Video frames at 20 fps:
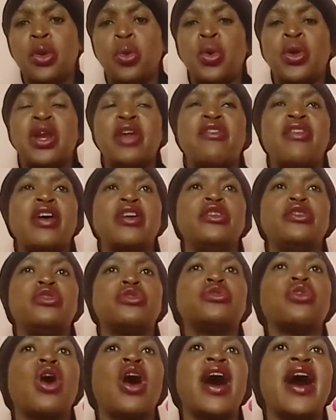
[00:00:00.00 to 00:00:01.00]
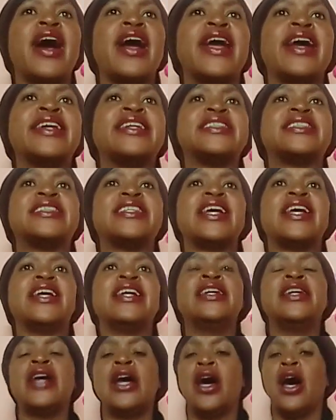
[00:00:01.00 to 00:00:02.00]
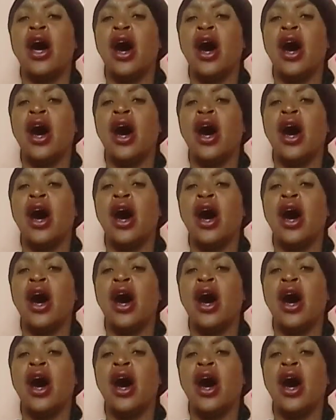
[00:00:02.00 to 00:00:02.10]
Whenever you try and say,